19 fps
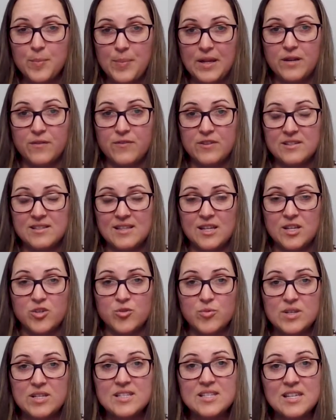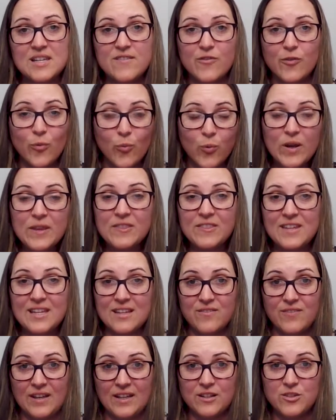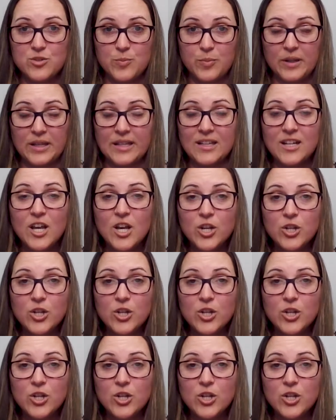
benefits that you receive with the Advantage plan,